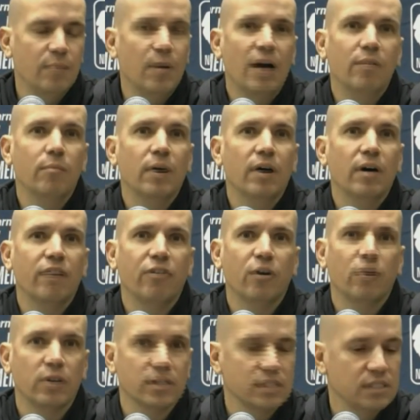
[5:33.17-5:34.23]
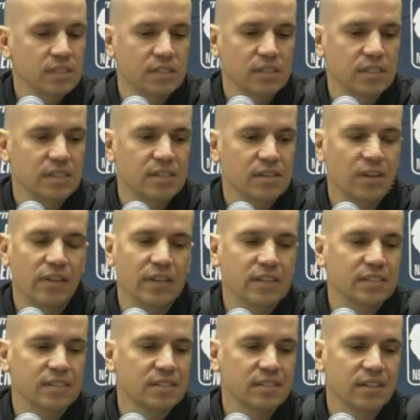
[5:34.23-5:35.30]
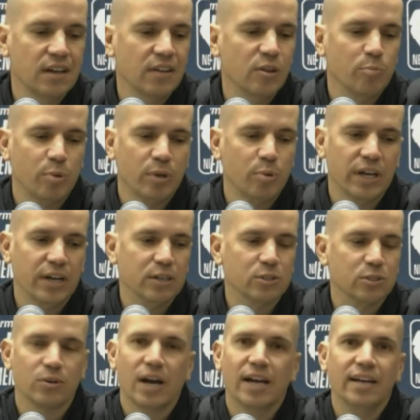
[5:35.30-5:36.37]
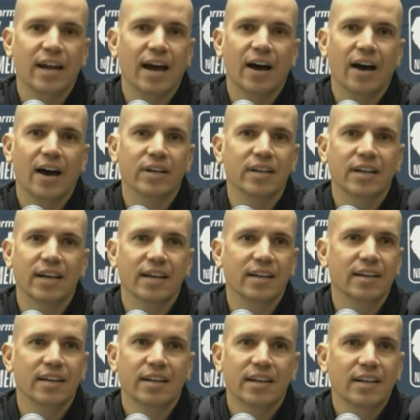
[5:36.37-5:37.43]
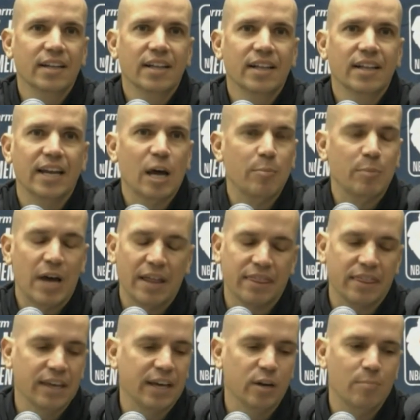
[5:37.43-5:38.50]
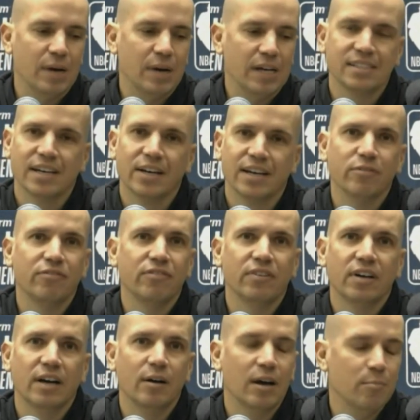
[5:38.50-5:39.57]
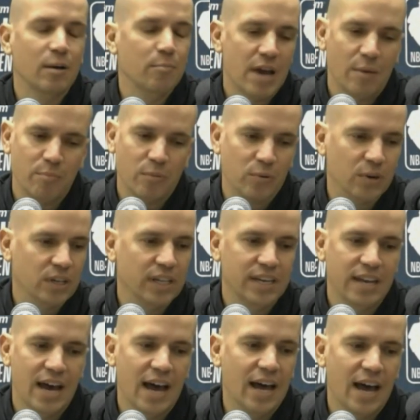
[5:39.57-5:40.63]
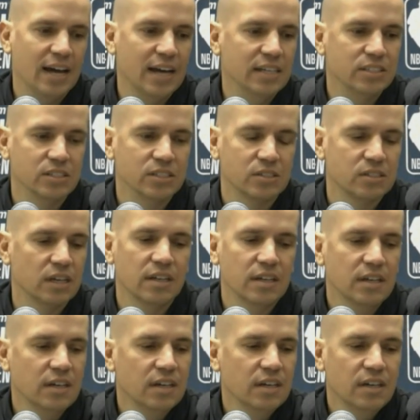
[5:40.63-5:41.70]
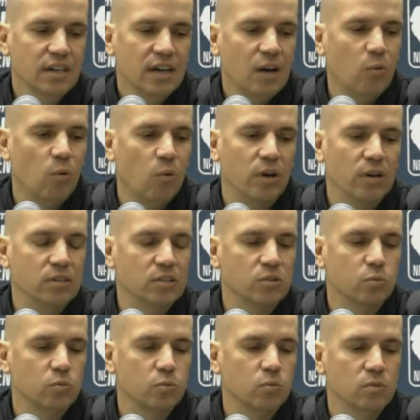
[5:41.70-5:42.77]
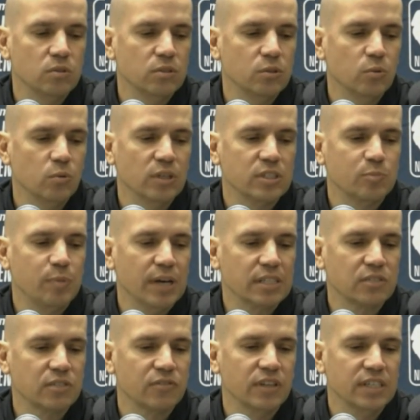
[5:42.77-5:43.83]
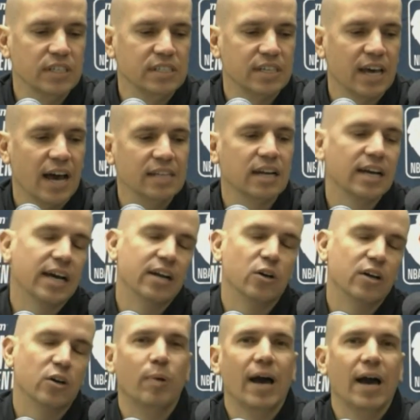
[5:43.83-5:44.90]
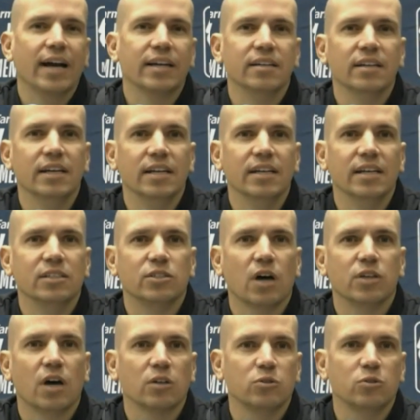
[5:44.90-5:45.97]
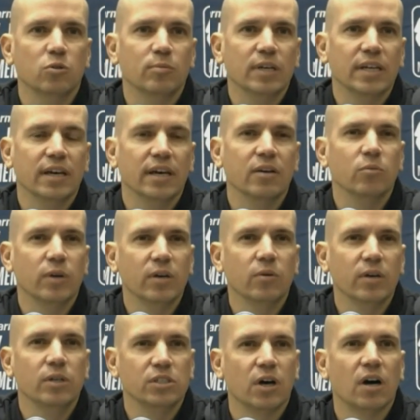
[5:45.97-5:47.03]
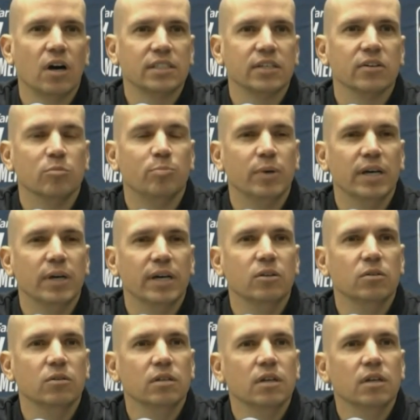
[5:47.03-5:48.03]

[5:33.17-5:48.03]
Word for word: my, my focus is, is on this, on the players right now. And, and, and I'm not thinking about myself. I'm, I'm really not. I just, uh, I want to just do what's best for these guys. And I got to go back and, and, and talk to them again. We, we talked here a little bit,